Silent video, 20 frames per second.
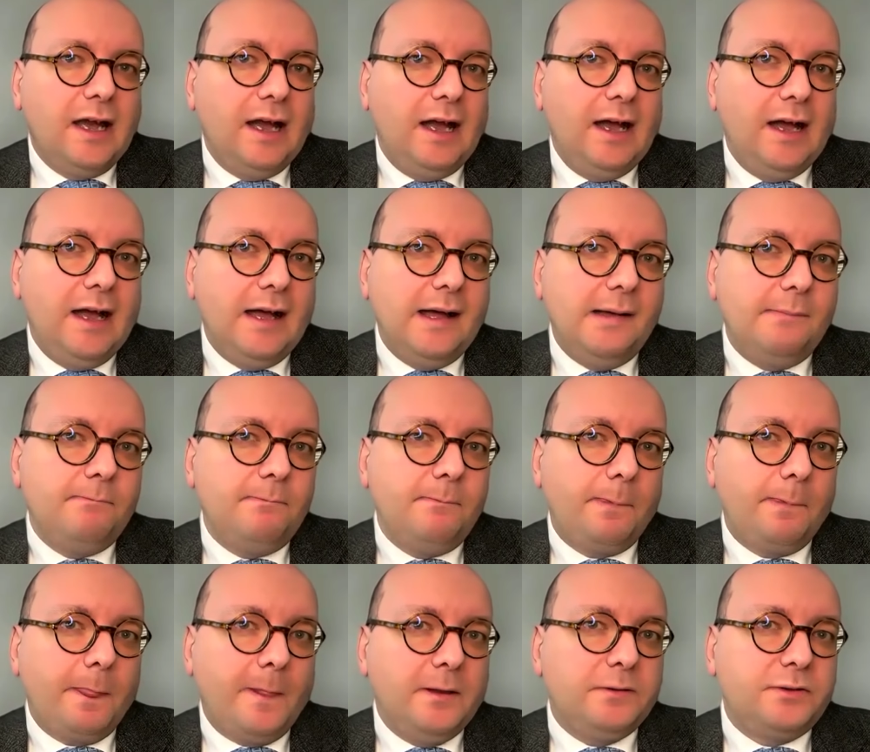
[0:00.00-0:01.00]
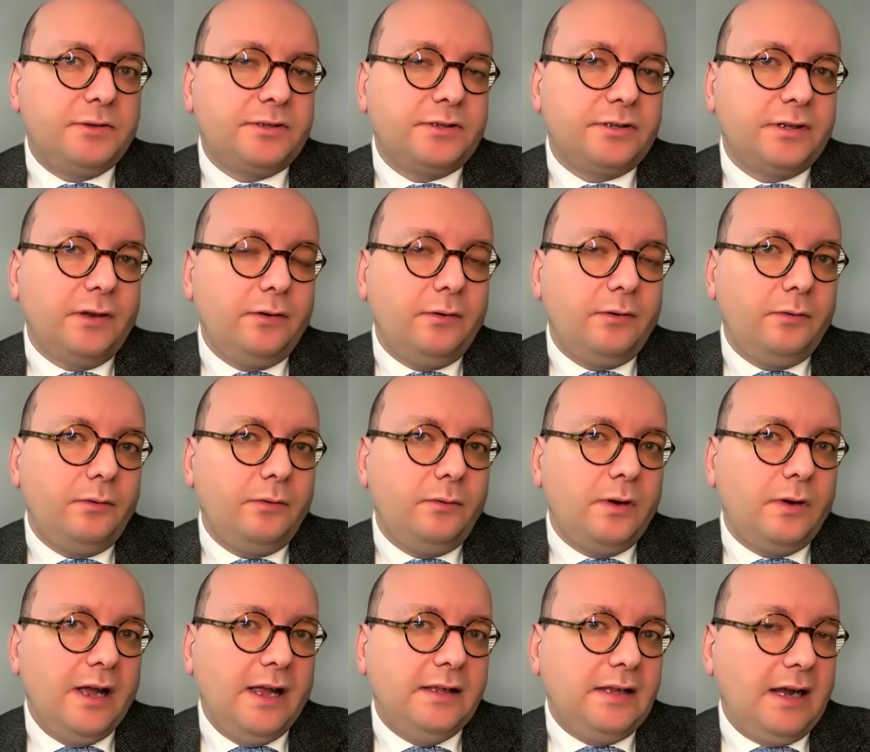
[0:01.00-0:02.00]
Um,
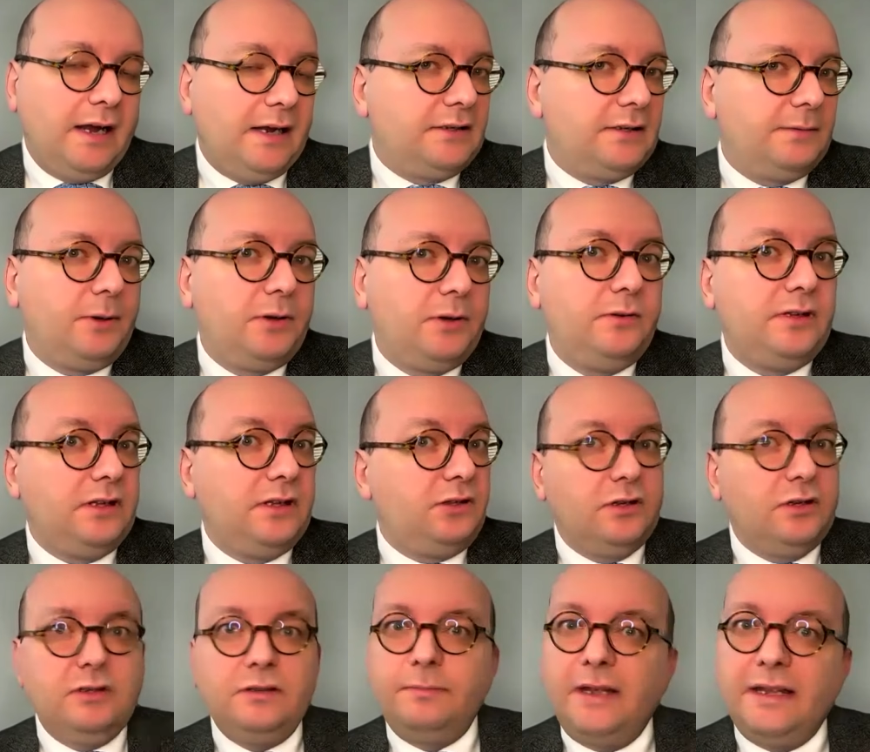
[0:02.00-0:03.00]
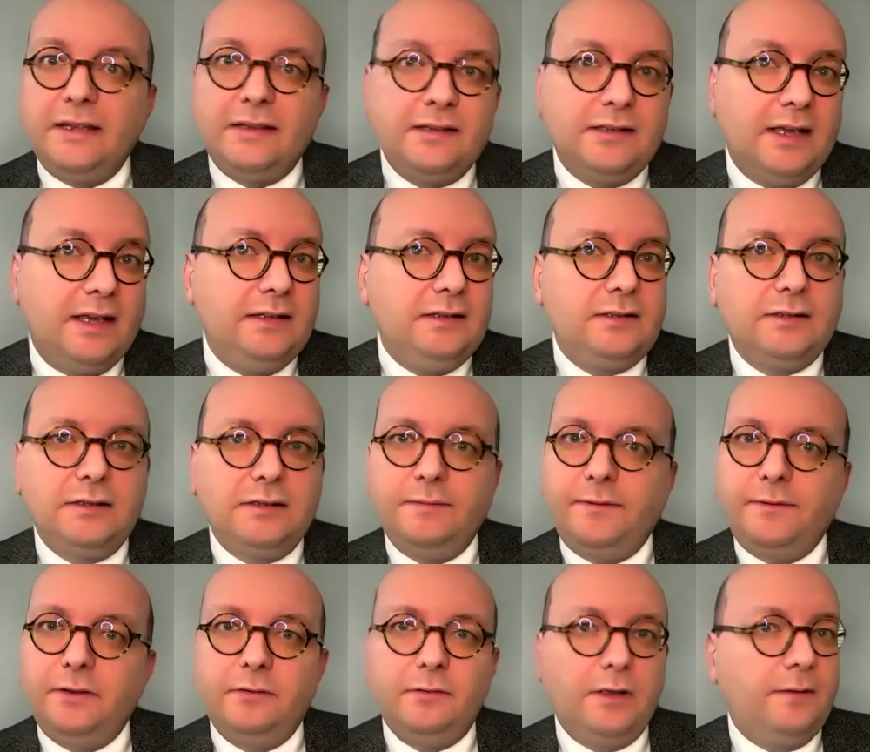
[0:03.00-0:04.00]
so it, I suppose it does make sense
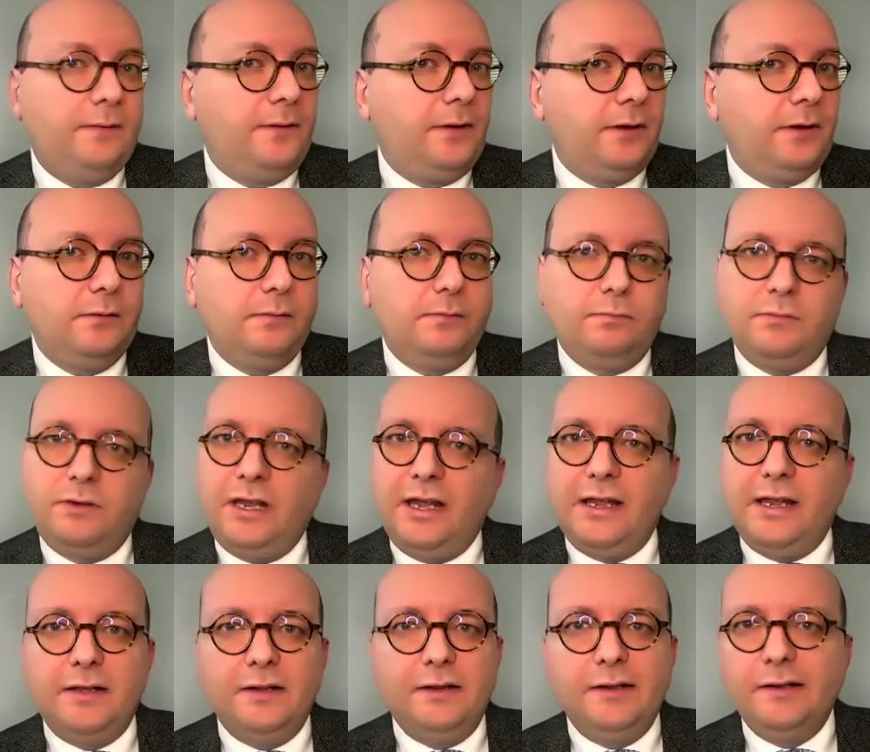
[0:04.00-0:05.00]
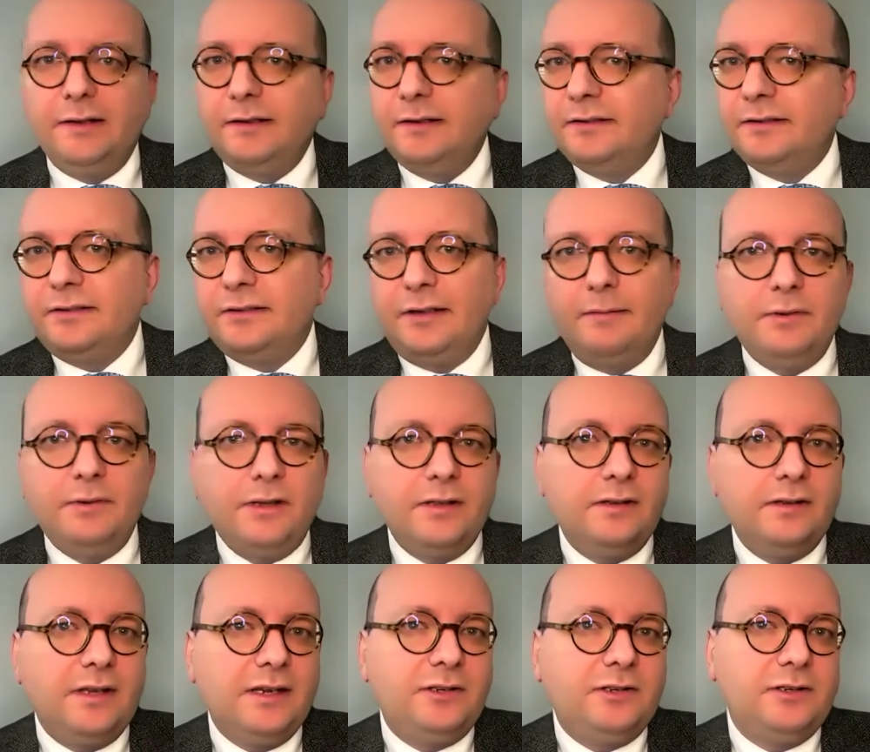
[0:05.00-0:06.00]
if you if you take a look at some
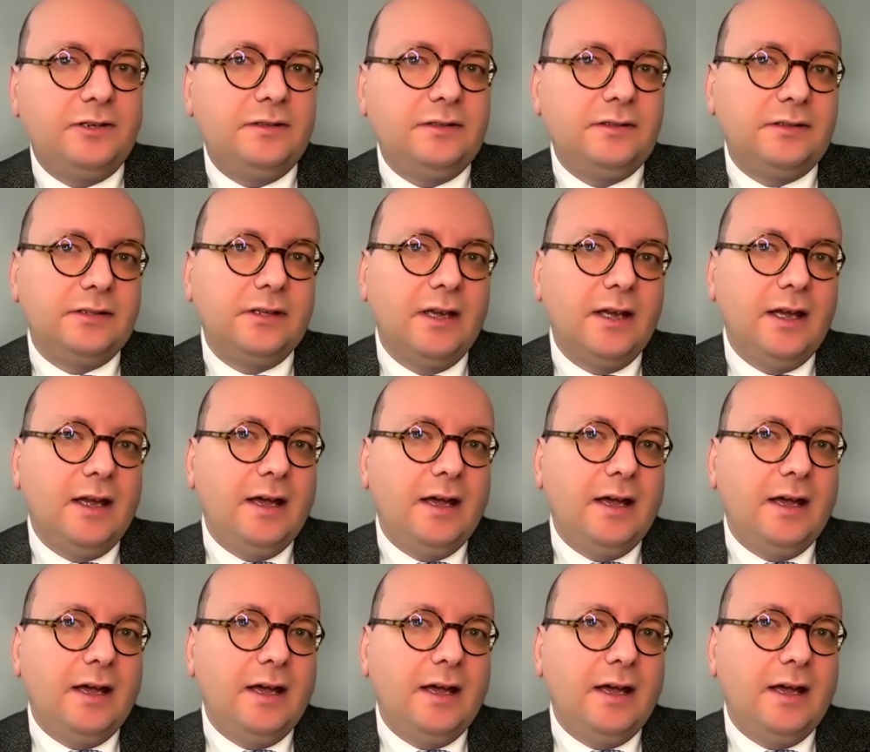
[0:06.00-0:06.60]
conditions.